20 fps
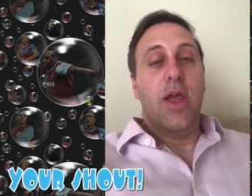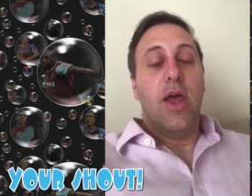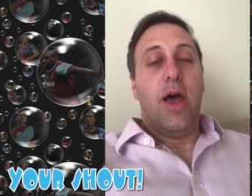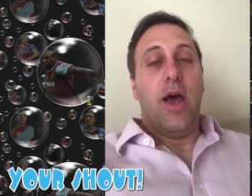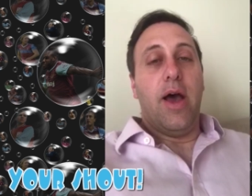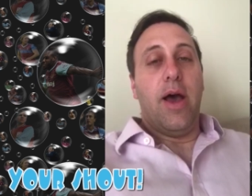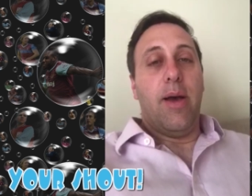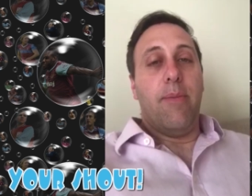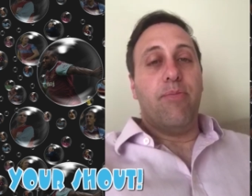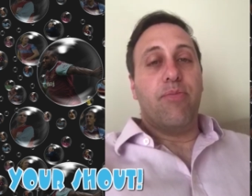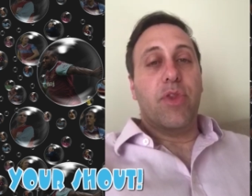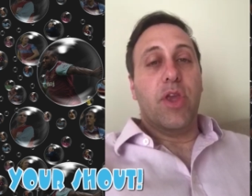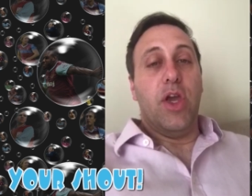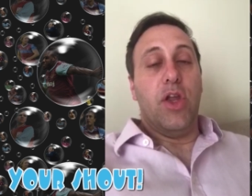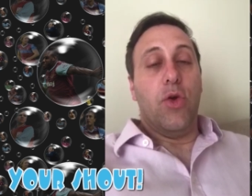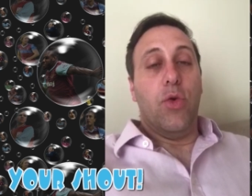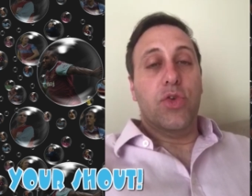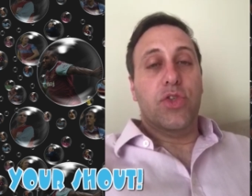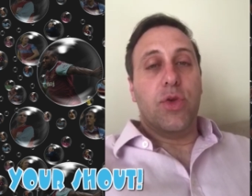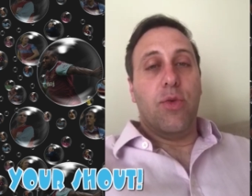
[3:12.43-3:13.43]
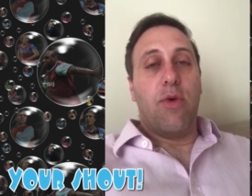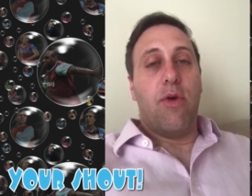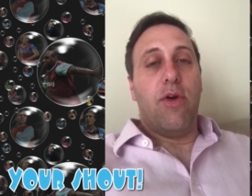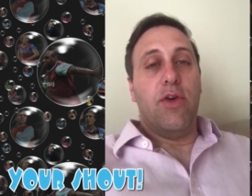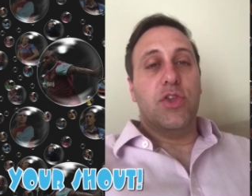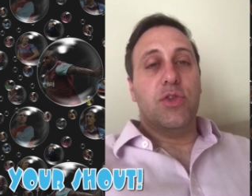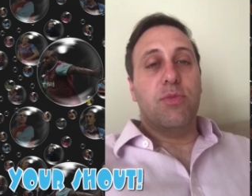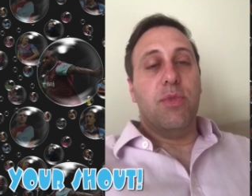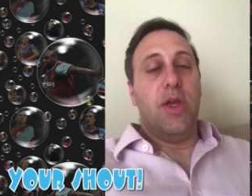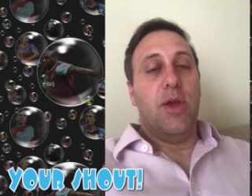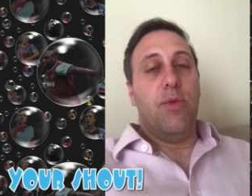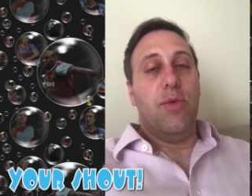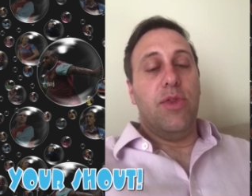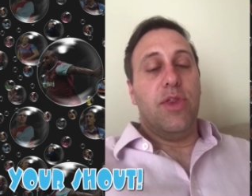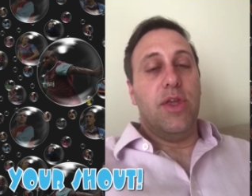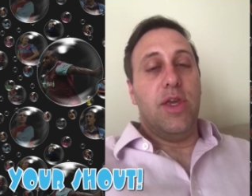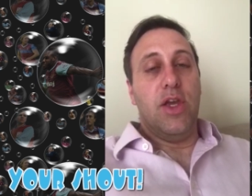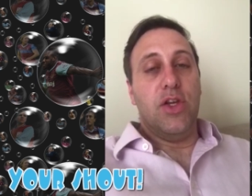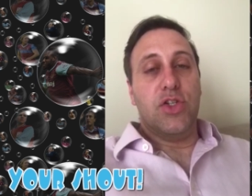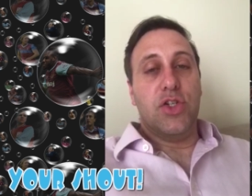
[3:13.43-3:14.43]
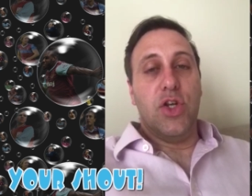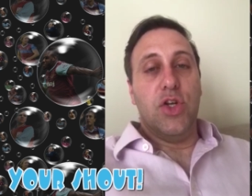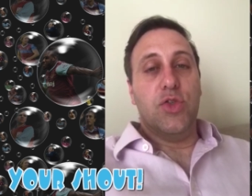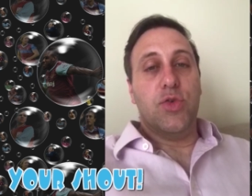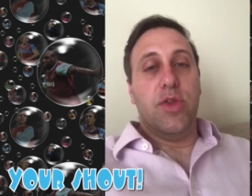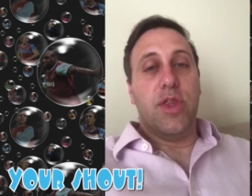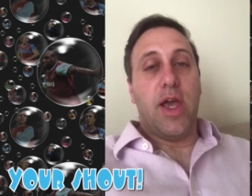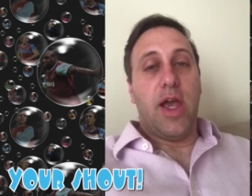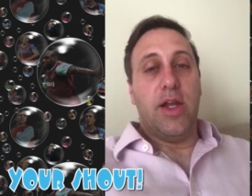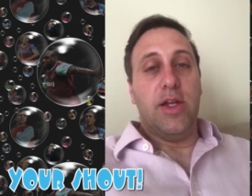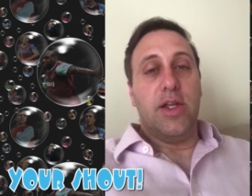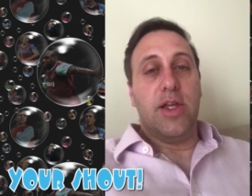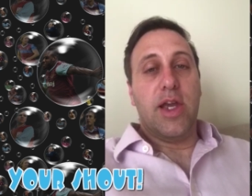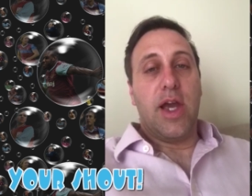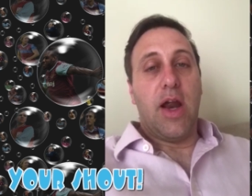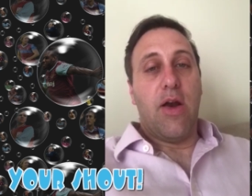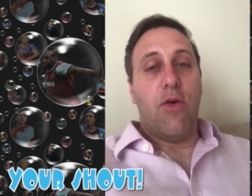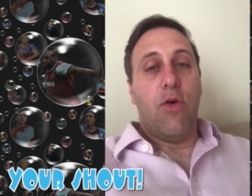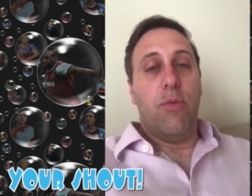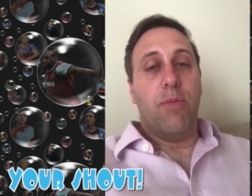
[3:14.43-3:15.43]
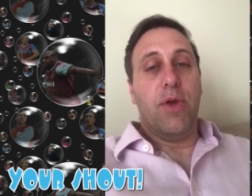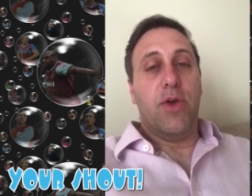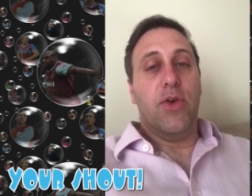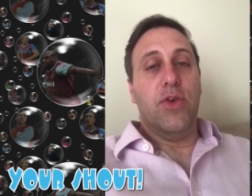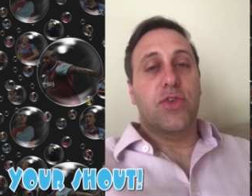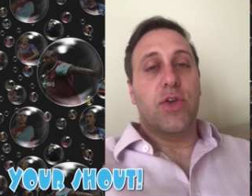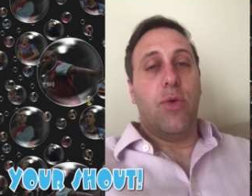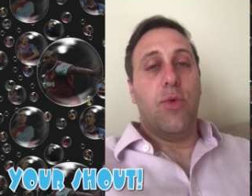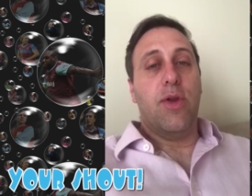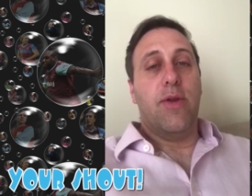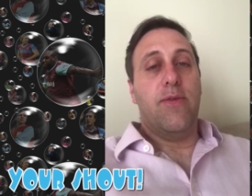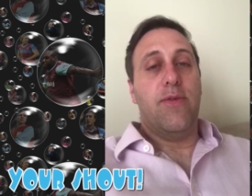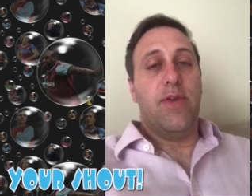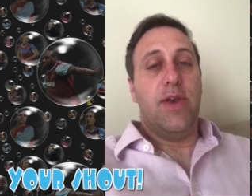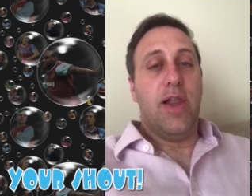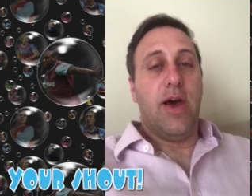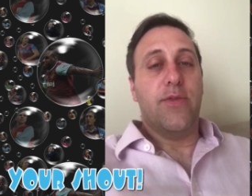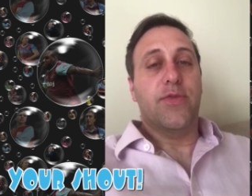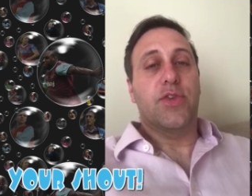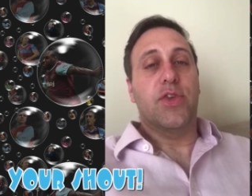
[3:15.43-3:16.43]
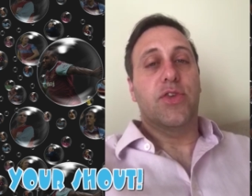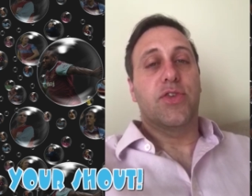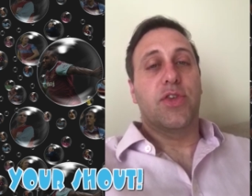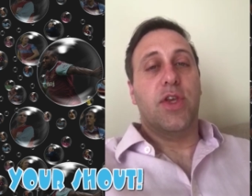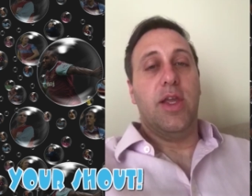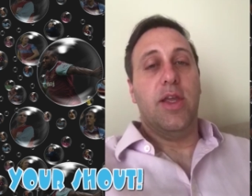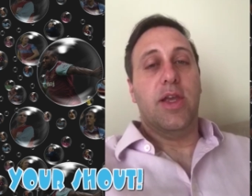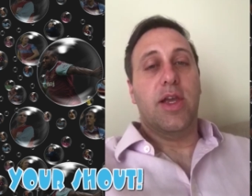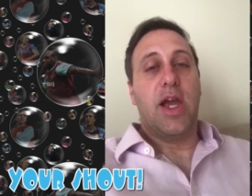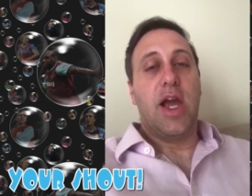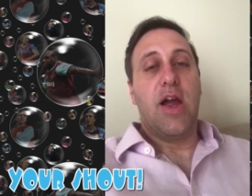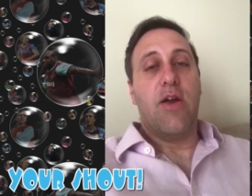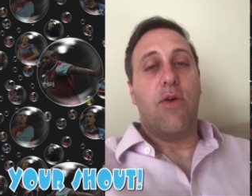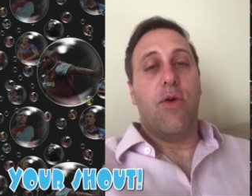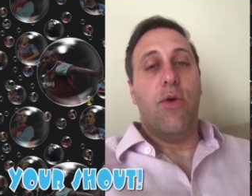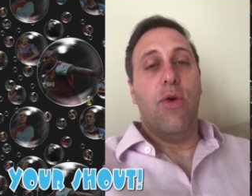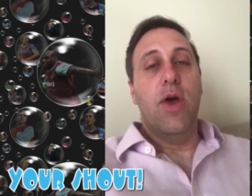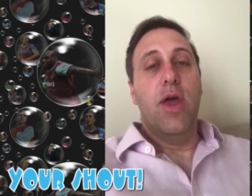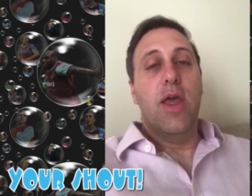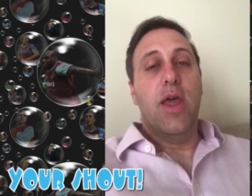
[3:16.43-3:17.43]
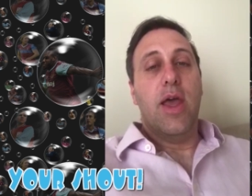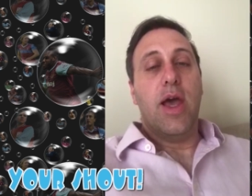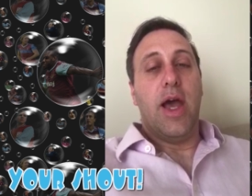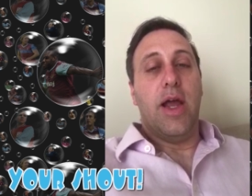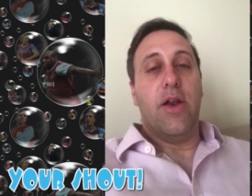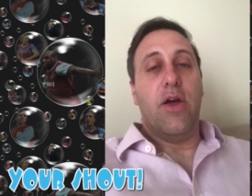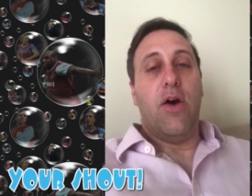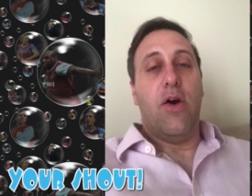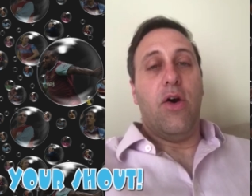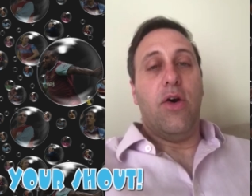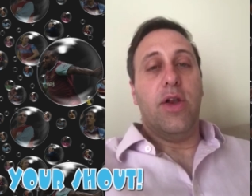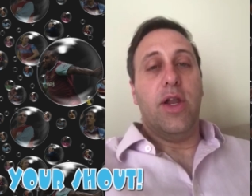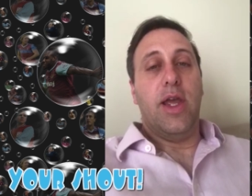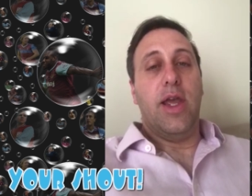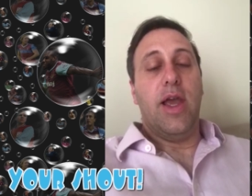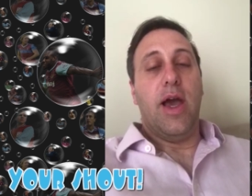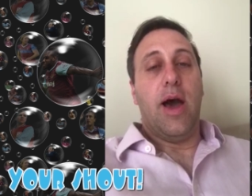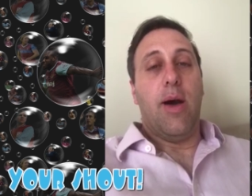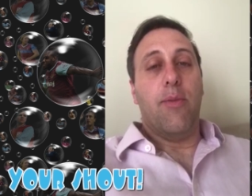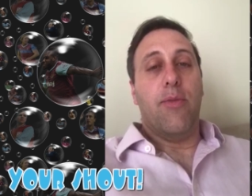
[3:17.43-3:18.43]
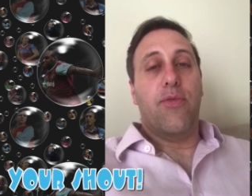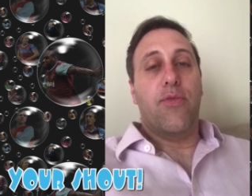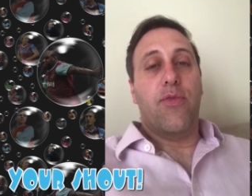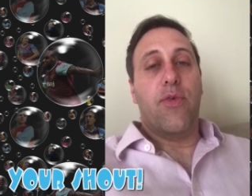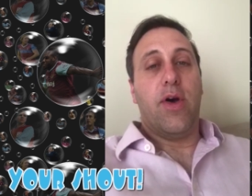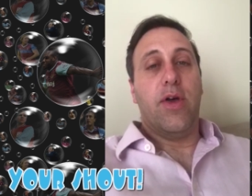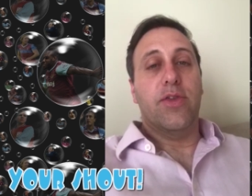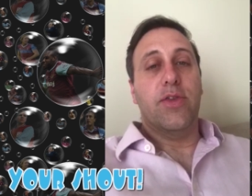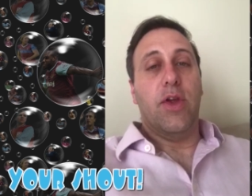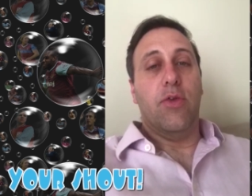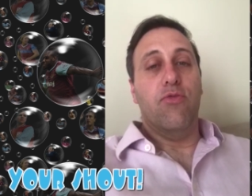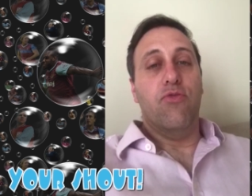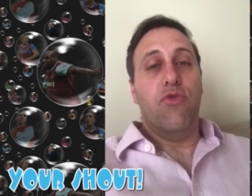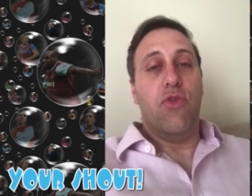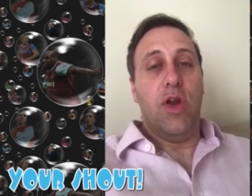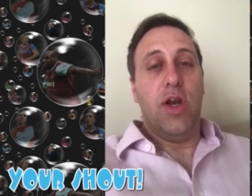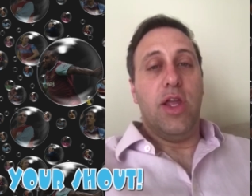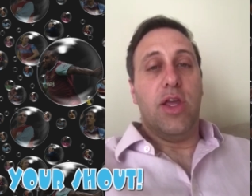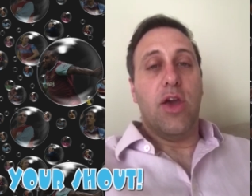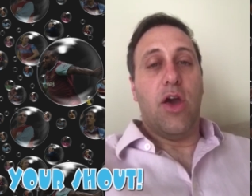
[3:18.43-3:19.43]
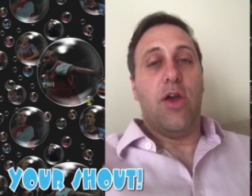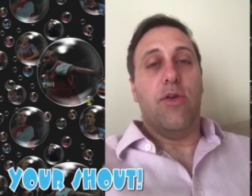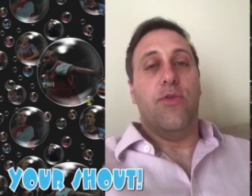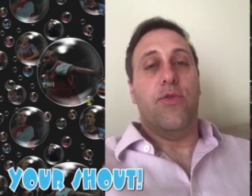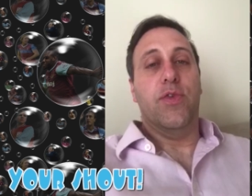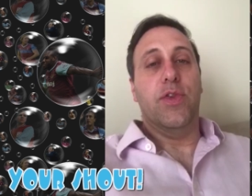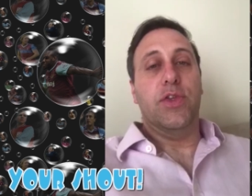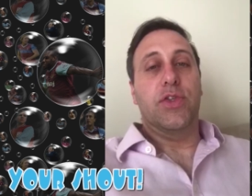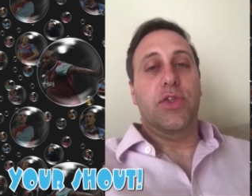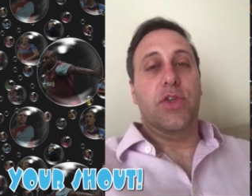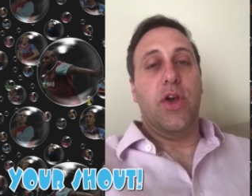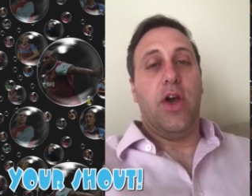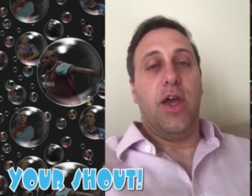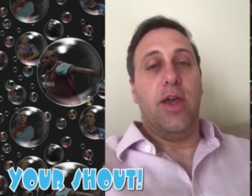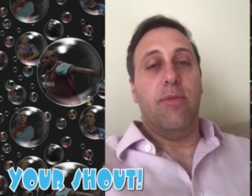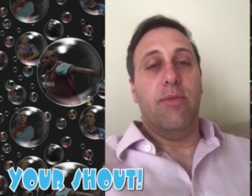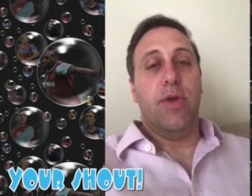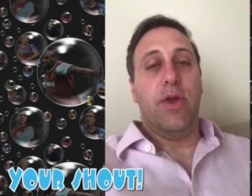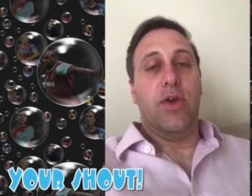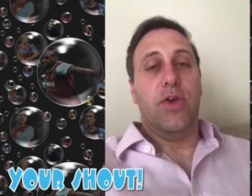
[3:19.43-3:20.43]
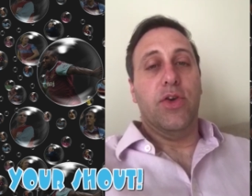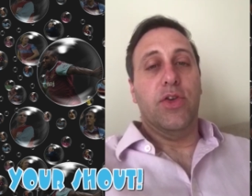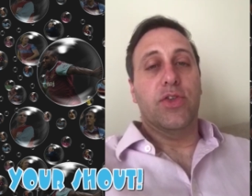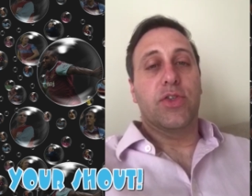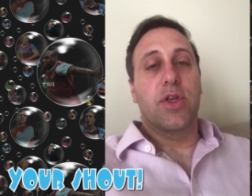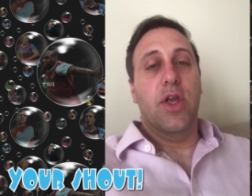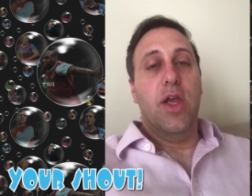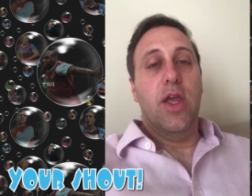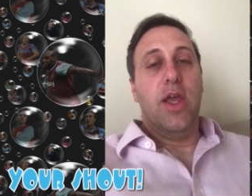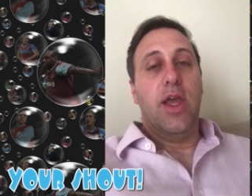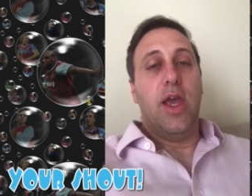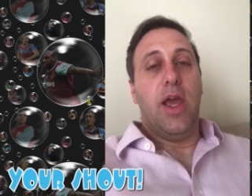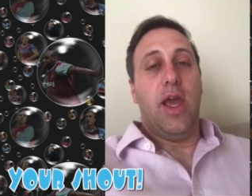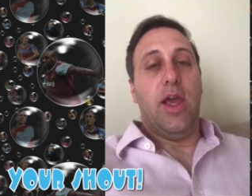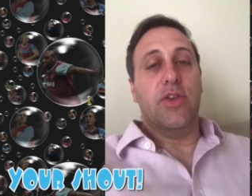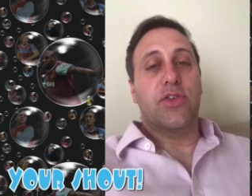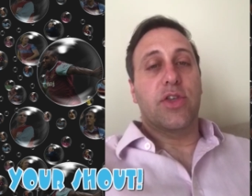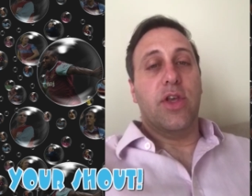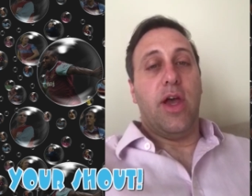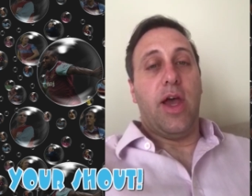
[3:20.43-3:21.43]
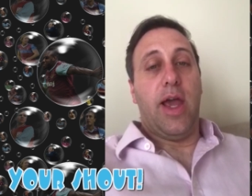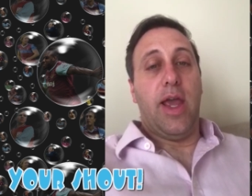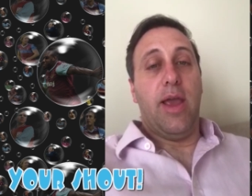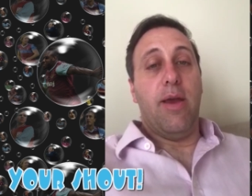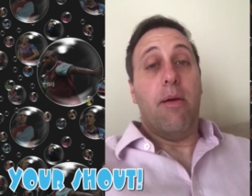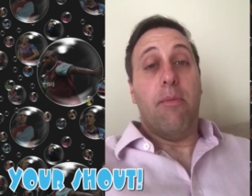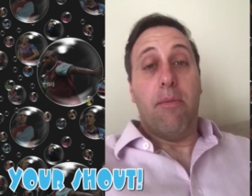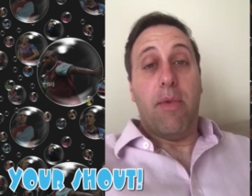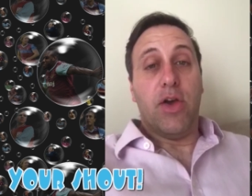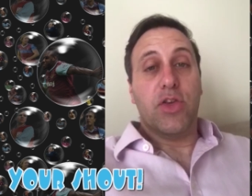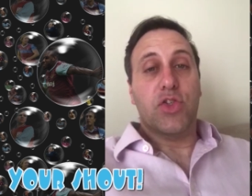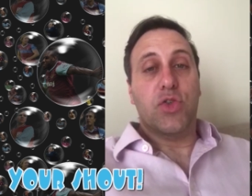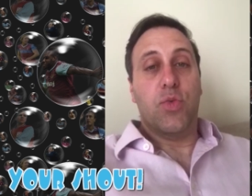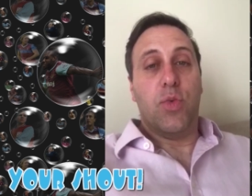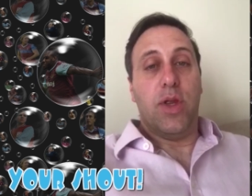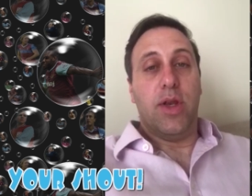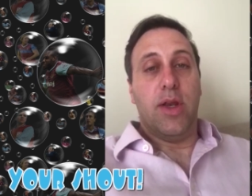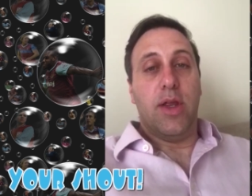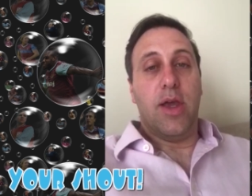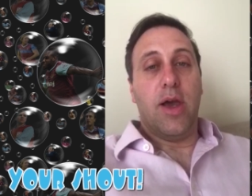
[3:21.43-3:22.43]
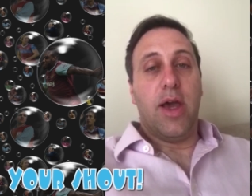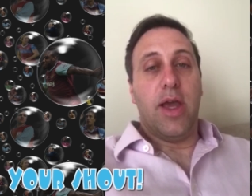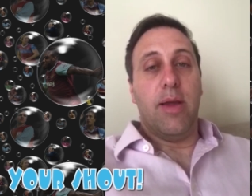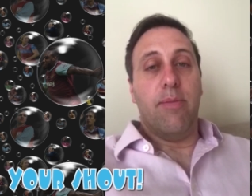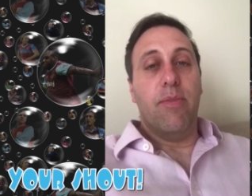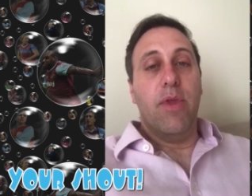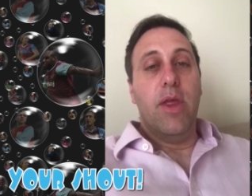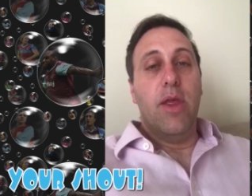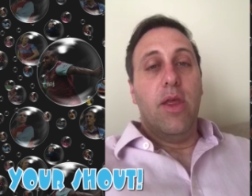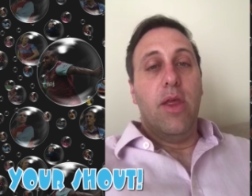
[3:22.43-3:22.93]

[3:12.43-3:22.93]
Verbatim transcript: Um, it also worries me with the issues with Andy Carroll because I would have loved to seen Carroll and Arnie up front and really going for this game because it's a must win game.